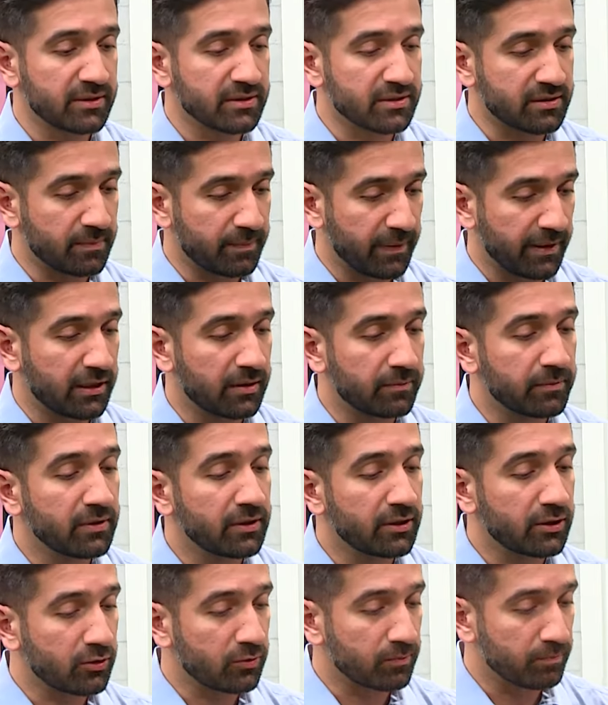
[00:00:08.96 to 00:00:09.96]
is dependable
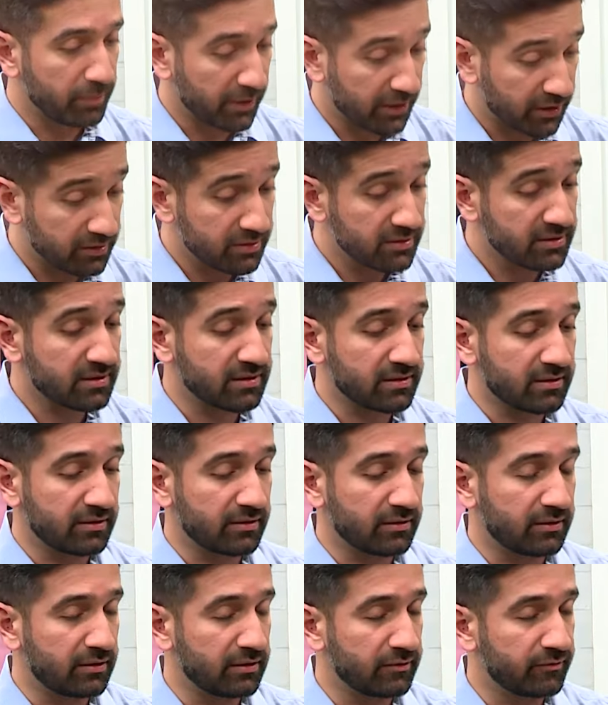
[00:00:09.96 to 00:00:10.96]
because
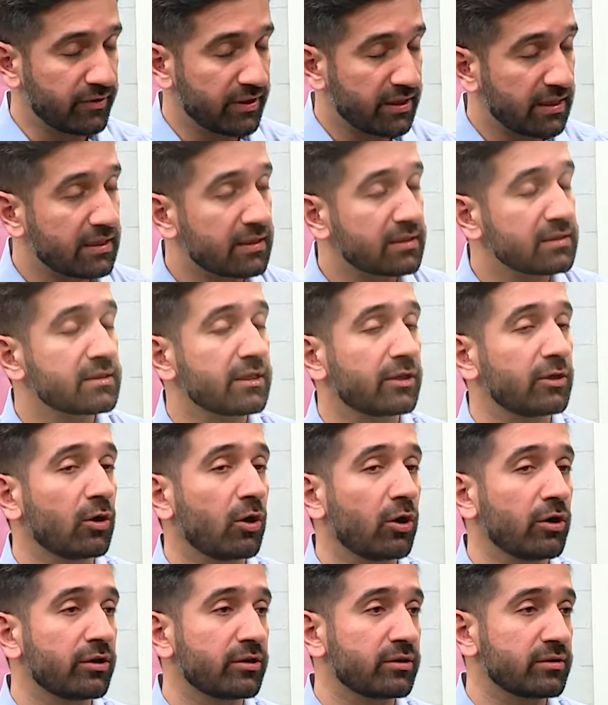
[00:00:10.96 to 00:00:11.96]
the vehicles are
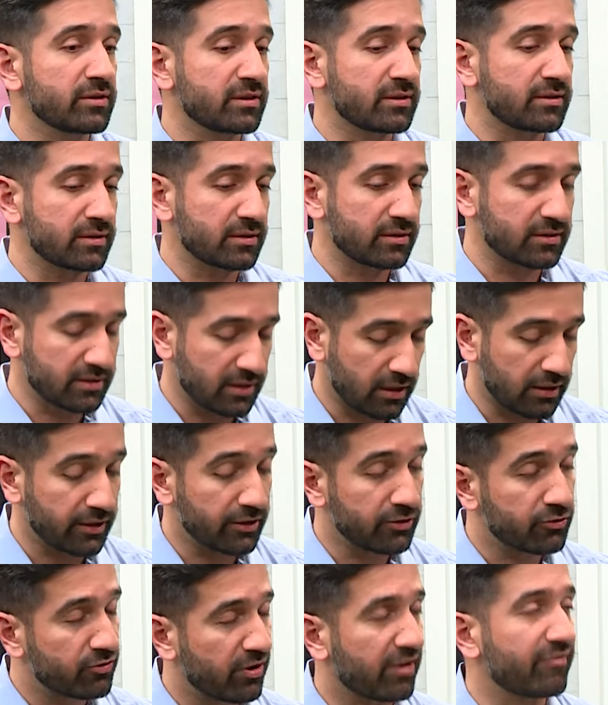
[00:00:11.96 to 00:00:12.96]
not stuck
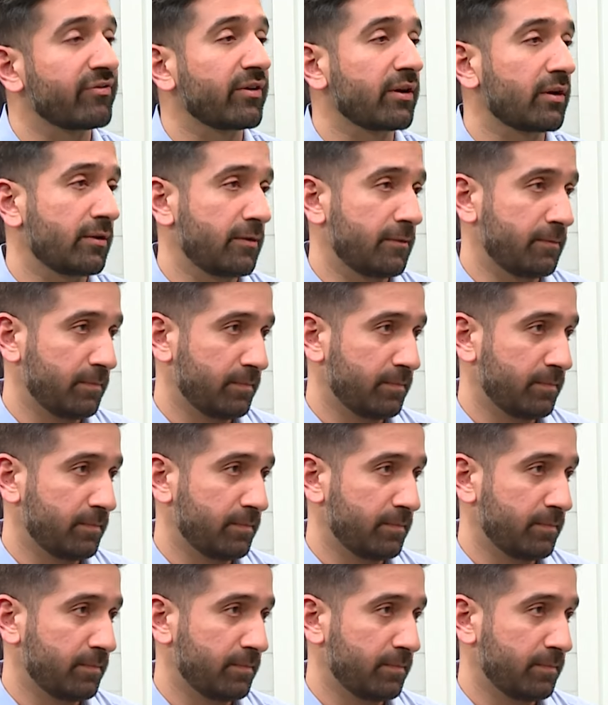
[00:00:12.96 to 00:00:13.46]
in traffic.